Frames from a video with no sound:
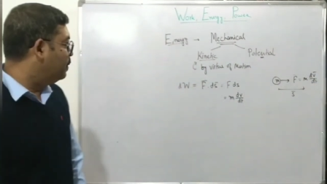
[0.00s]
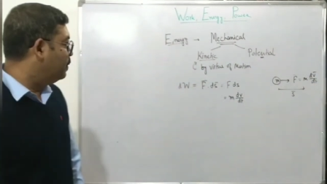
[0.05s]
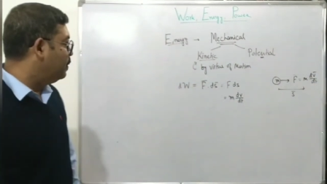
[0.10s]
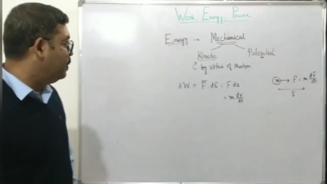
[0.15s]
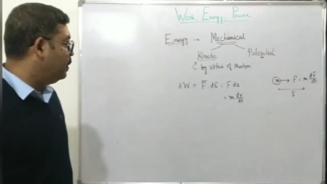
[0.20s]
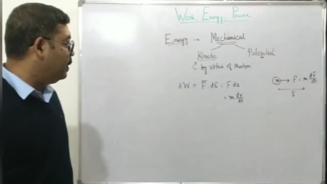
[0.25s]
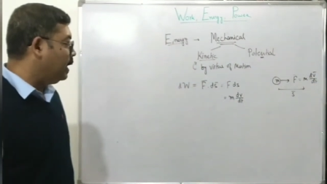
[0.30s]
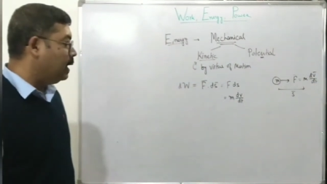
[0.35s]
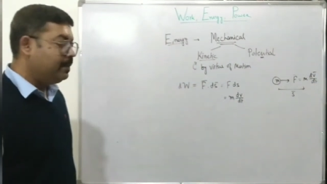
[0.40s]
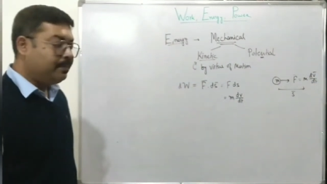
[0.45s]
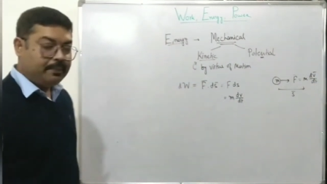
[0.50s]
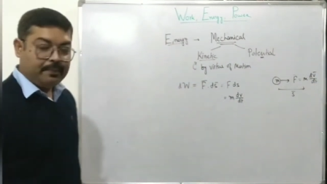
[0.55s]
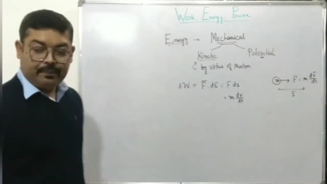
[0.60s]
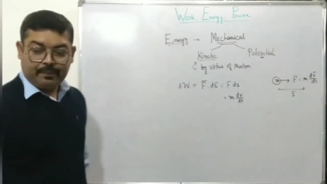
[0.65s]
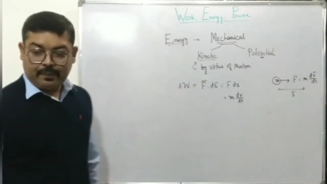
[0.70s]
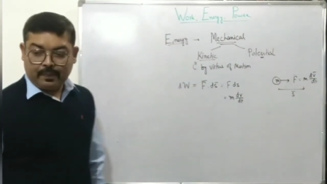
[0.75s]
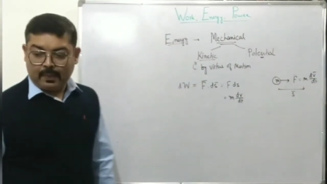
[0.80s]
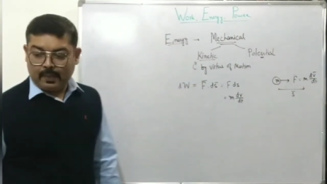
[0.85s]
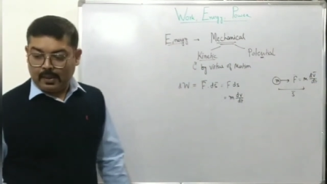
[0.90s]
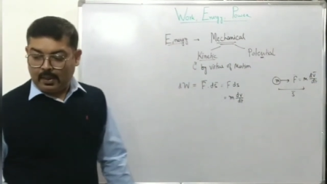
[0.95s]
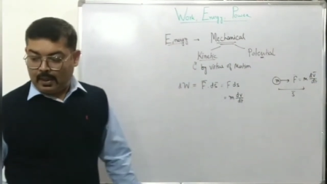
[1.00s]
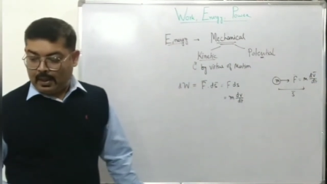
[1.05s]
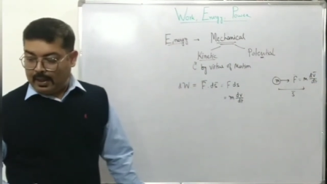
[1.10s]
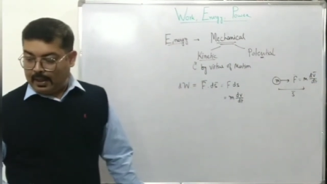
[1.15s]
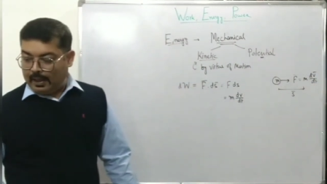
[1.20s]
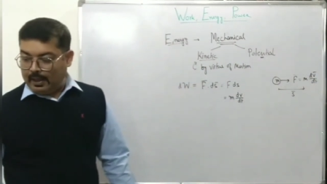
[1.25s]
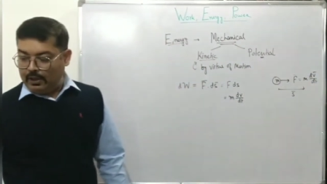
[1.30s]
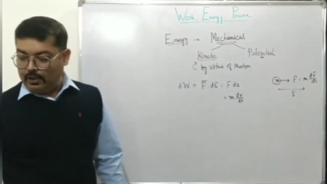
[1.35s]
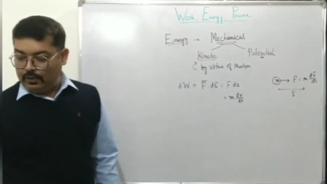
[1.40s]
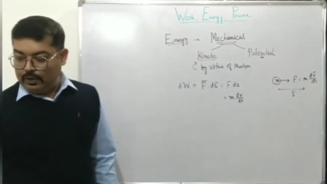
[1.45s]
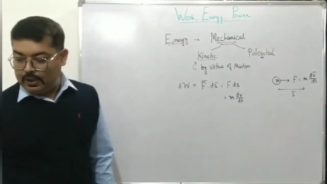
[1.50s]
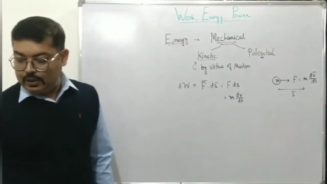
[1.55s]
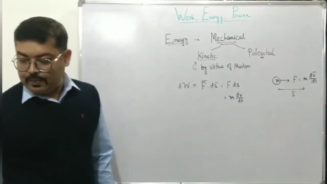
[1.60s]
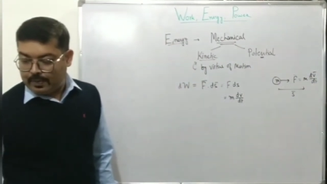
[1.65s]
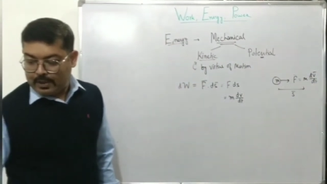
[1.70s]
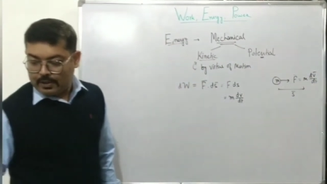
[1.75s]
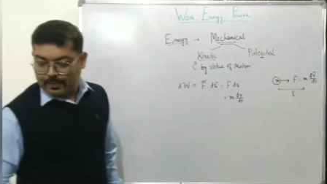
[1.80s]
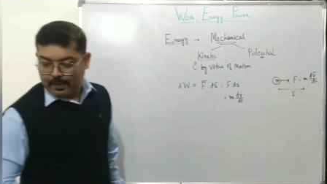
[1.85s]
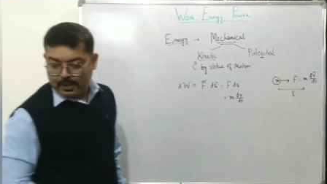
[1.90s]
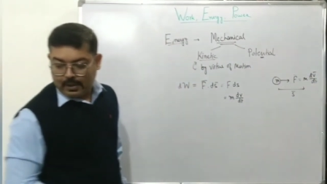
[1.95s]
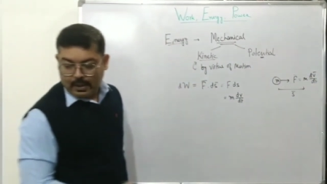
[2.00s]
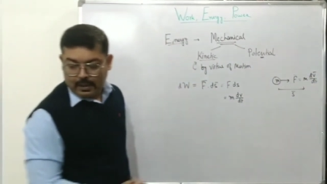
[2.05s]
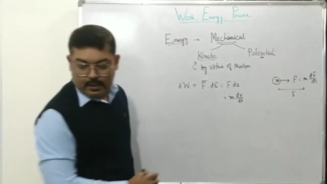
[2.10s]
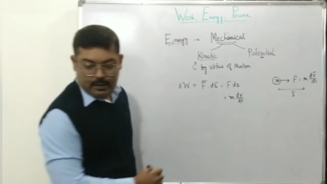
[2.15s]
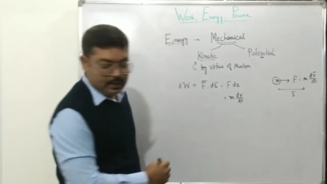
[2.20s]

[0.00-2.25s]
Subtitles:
Okay, into displacement, right?